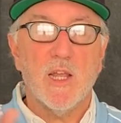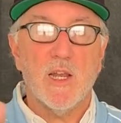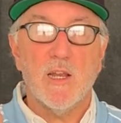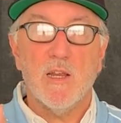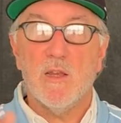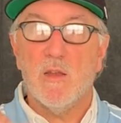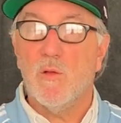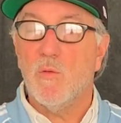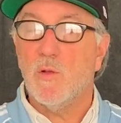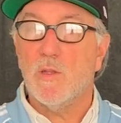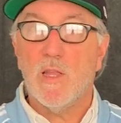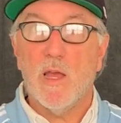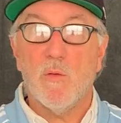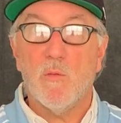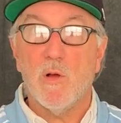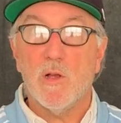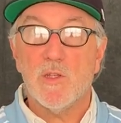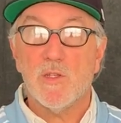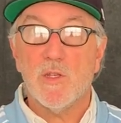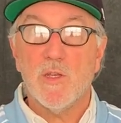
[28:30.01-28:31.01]
and I didn't know what that
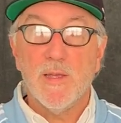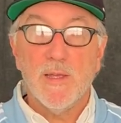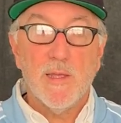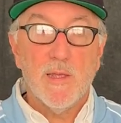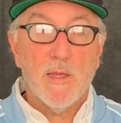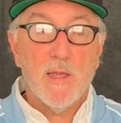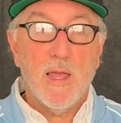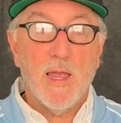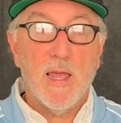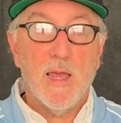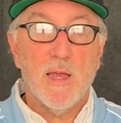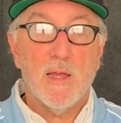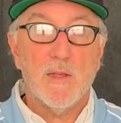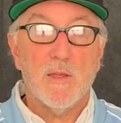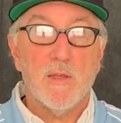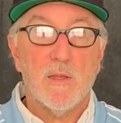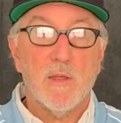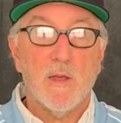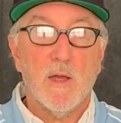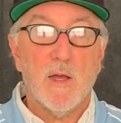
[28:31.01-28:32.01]
was.
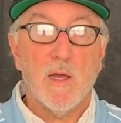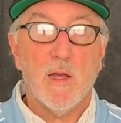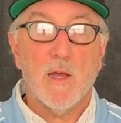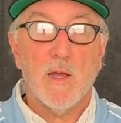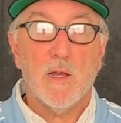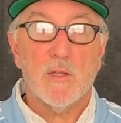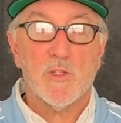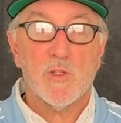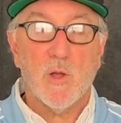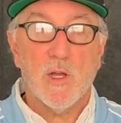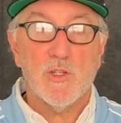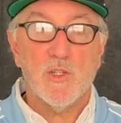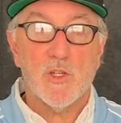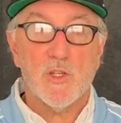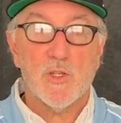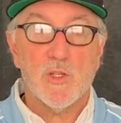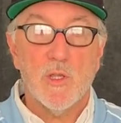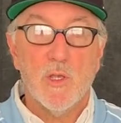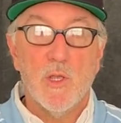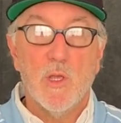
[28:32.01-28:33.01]
And so I
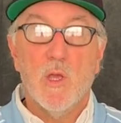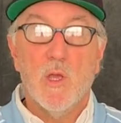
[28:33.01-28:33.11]
just